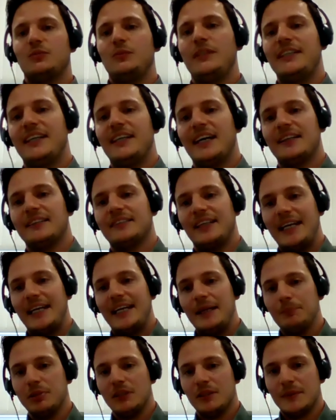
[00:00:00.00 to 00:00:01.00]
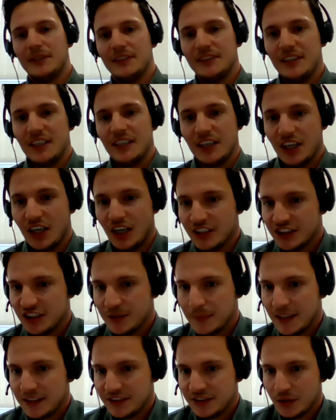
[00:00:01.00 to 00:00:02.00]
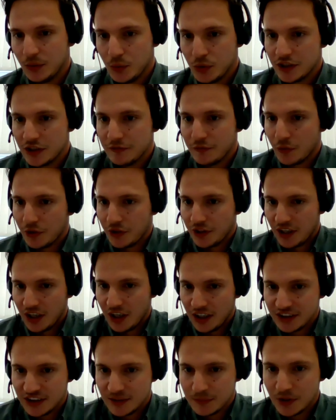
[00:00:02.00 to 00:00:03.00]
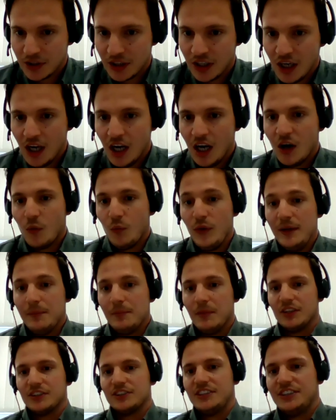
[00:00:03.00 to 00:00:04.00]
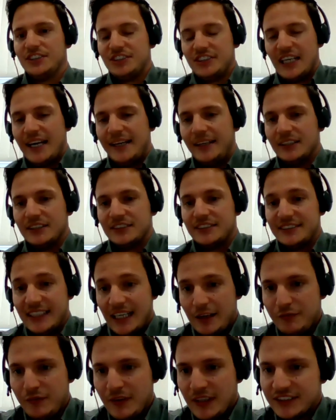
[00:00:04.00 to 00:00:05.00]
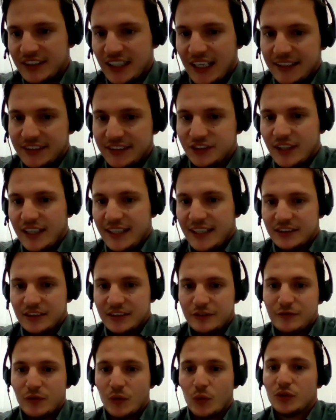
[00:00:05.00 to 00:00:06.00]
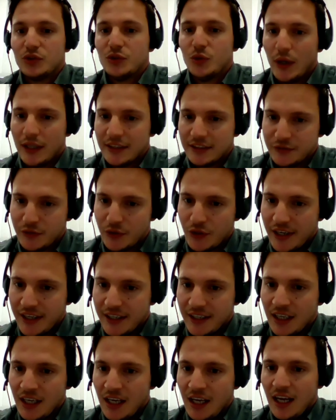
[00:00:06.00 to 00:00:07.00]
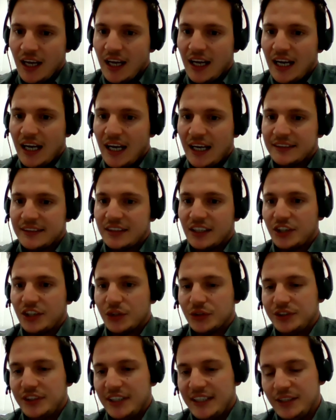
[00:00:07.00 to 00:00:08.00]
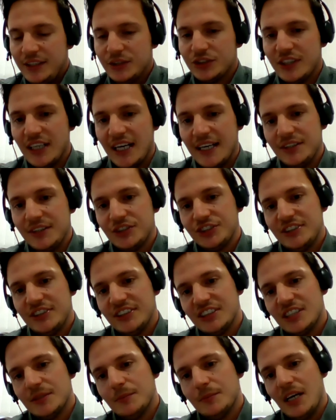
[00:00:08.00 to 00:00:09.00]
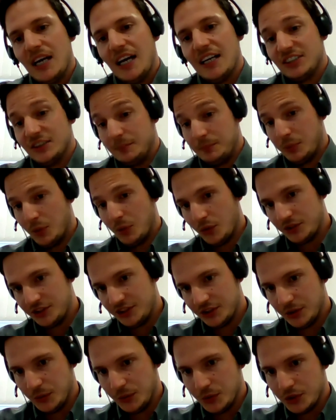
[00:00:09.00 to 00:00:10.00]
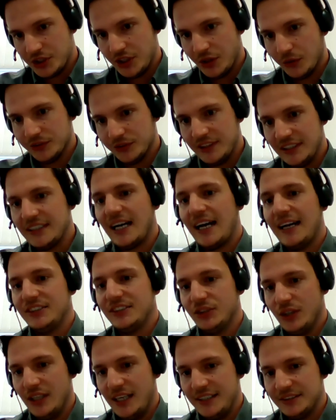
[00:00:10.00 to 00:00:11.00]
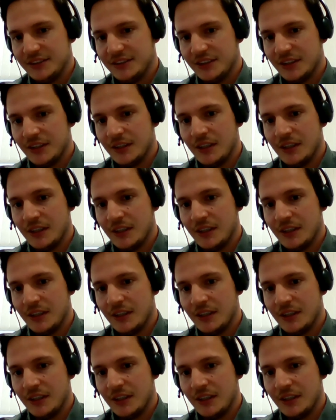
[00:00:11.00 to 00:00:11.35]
we can implement a customized solution for the customer. We must design a SafeFlex isolator for transferring and a continuous liner system as a port solution on that isolator.